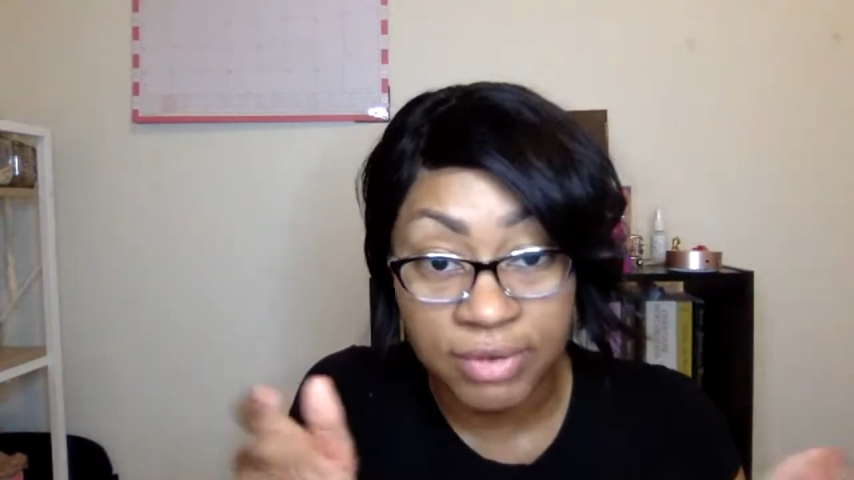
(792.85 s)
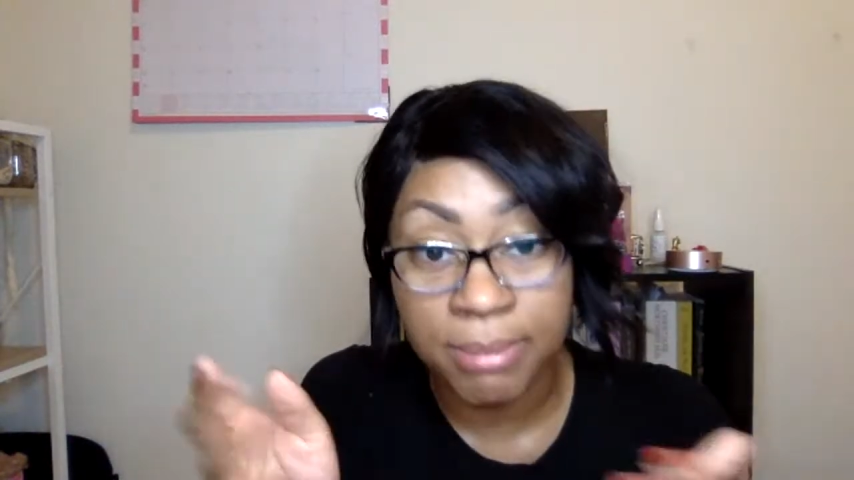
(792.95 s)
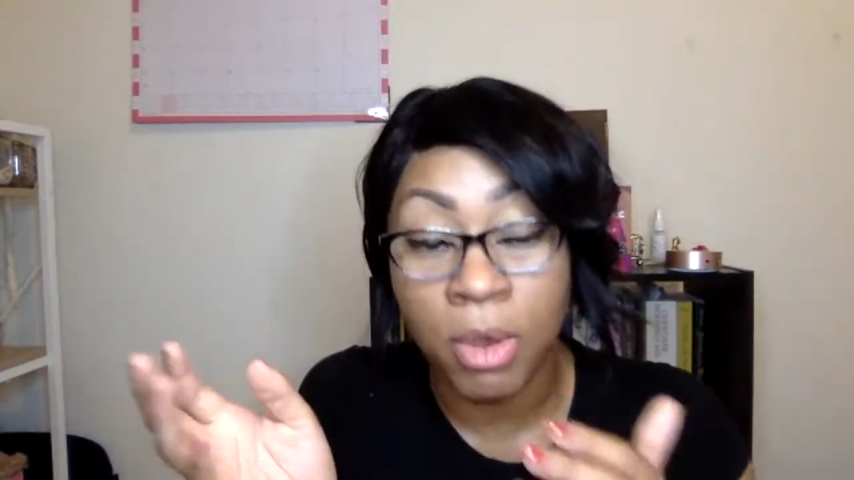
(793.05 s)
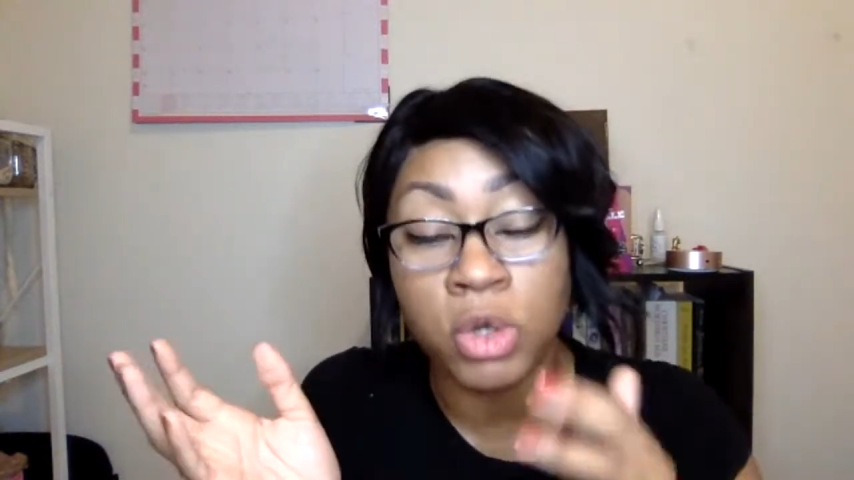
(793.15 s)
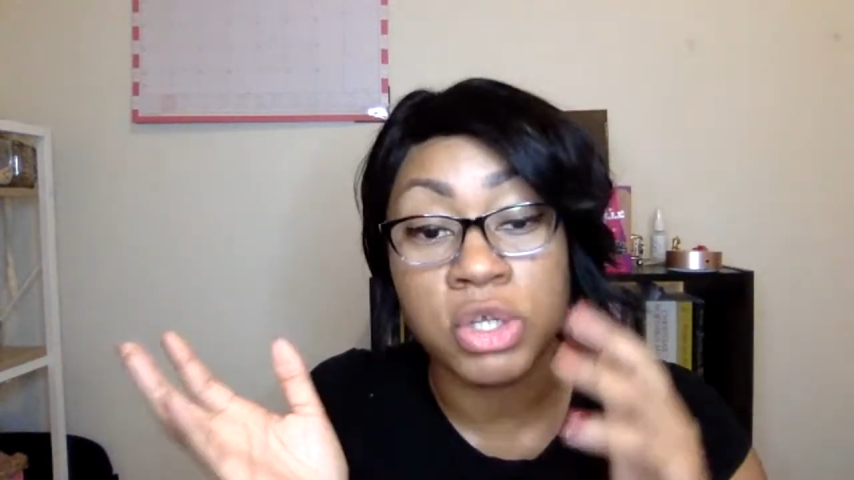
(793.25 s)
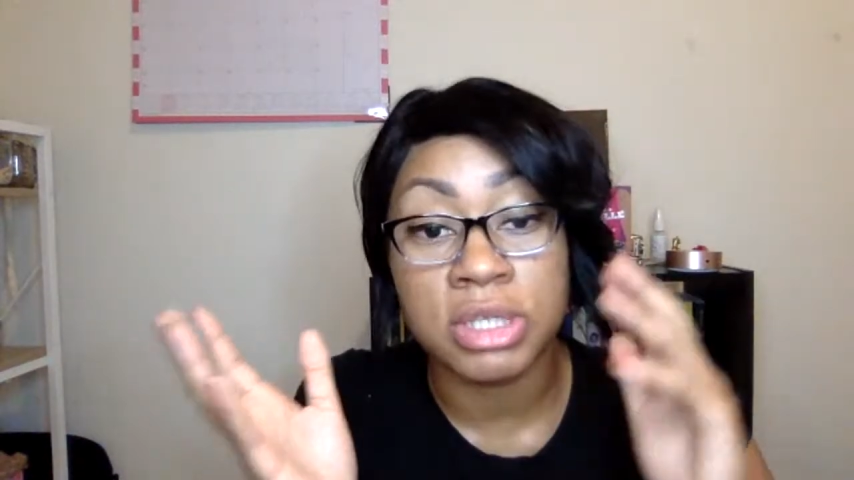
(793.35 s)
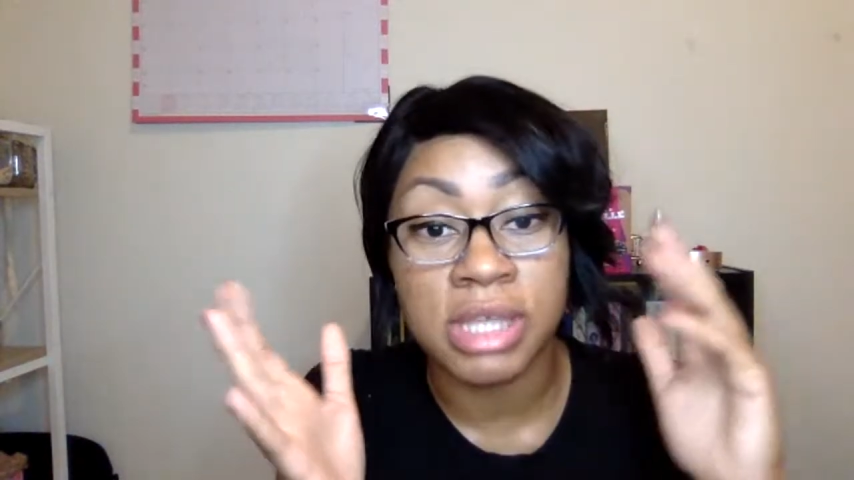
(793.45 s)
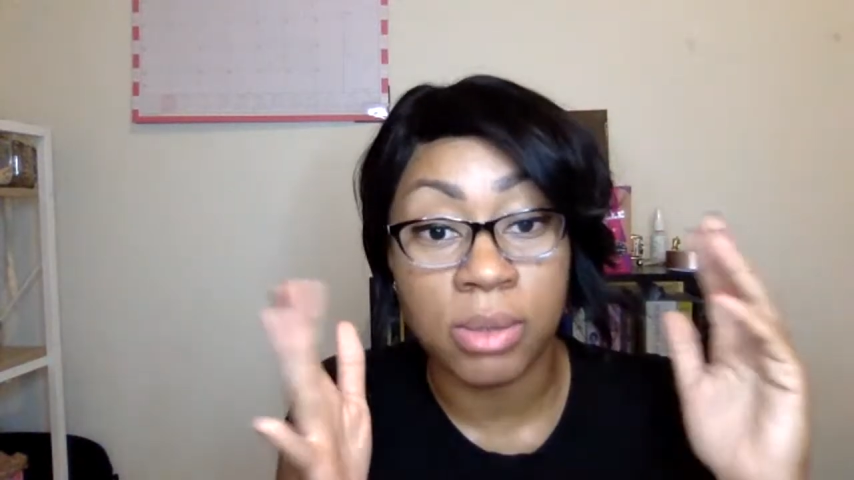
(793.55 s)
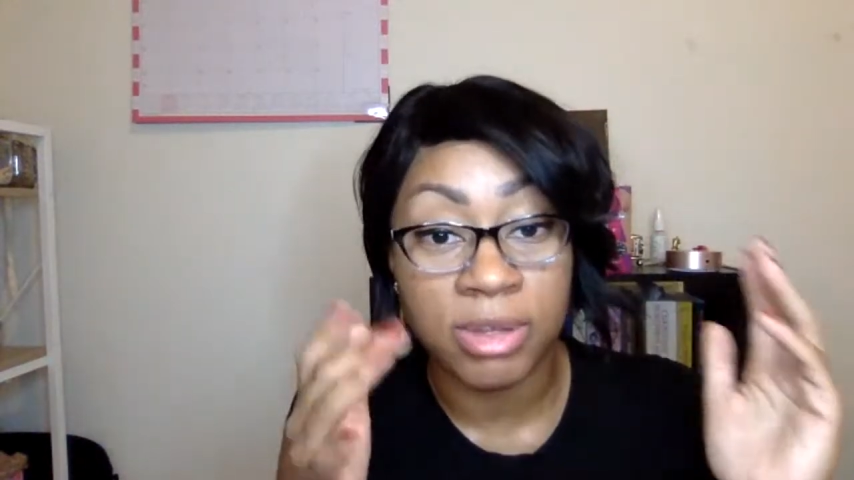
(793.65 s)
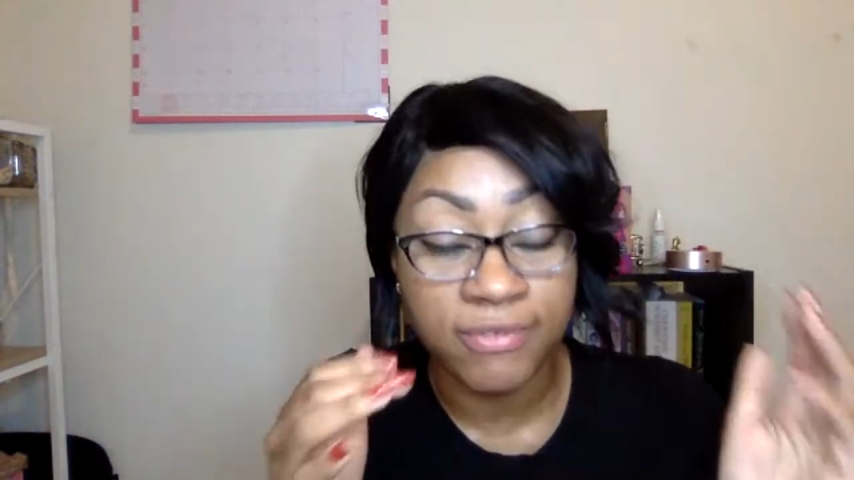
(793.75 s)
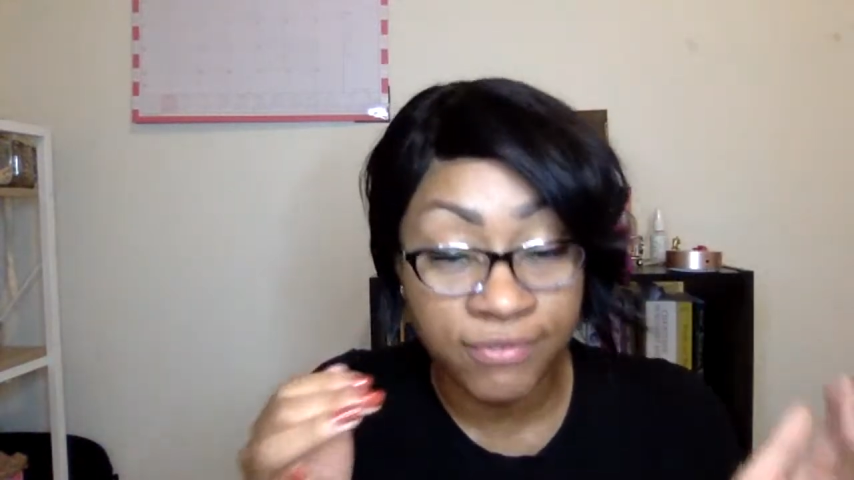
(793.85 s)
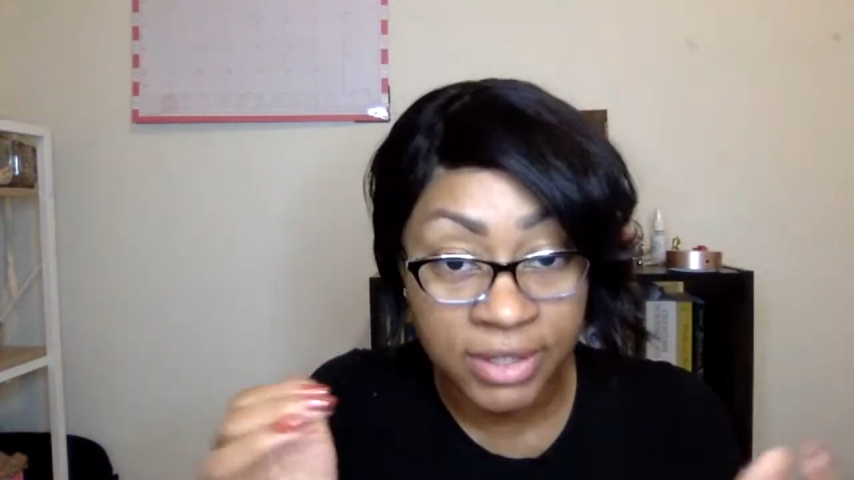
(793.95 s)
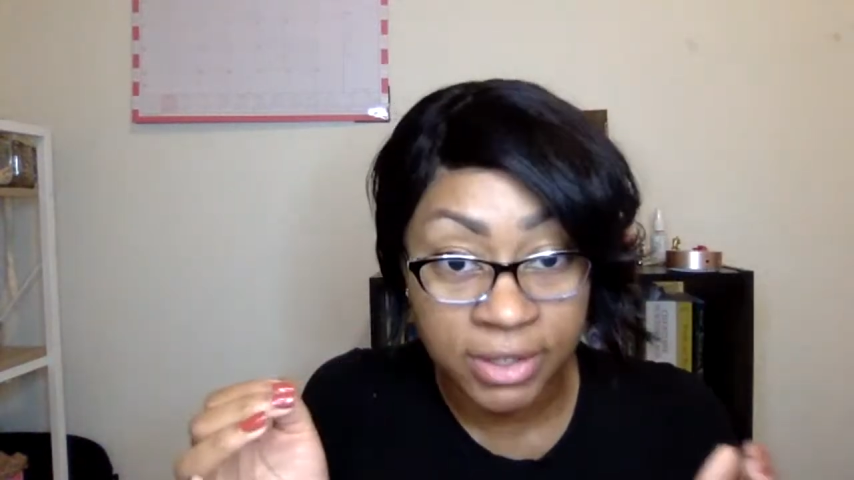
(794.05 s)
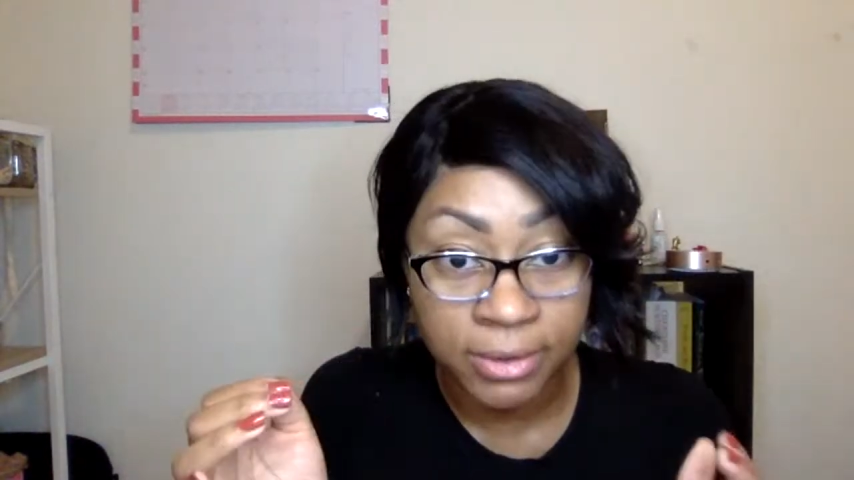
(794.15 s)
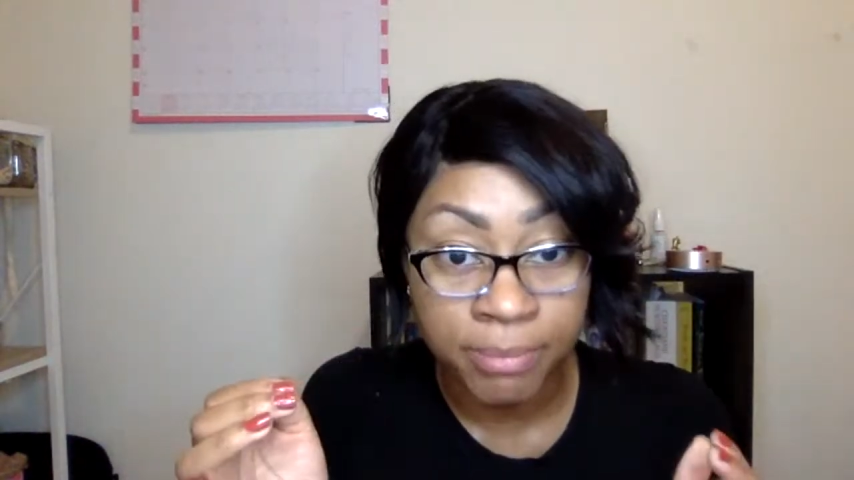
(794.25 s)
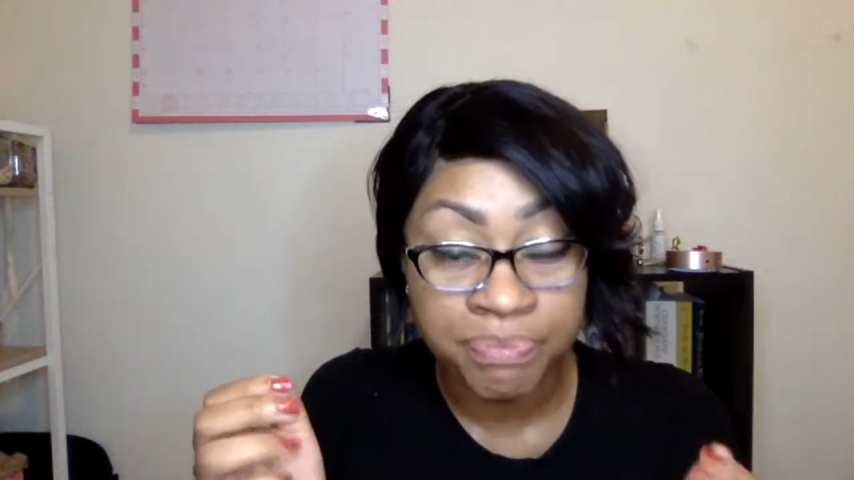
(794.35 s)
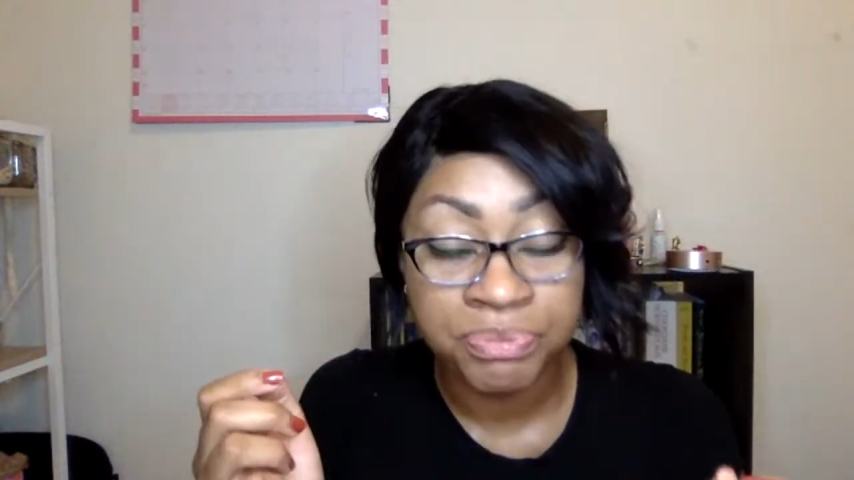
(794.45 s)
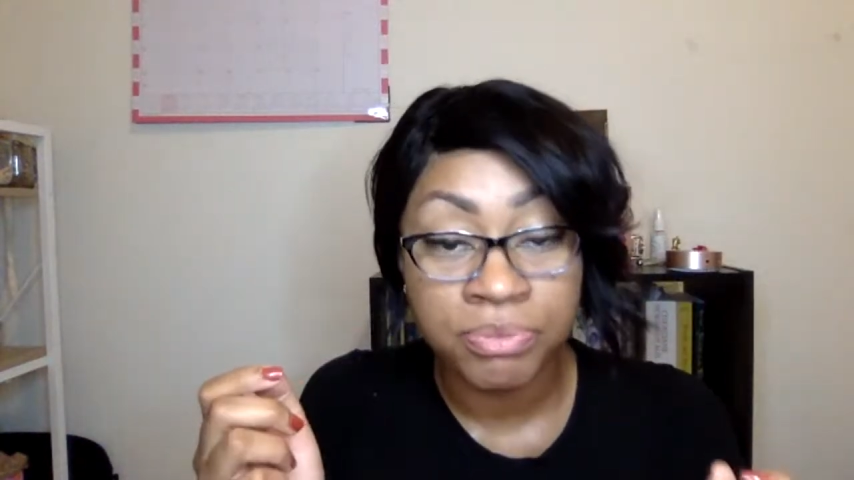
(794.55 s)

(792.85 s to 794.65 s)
emotions that we feel.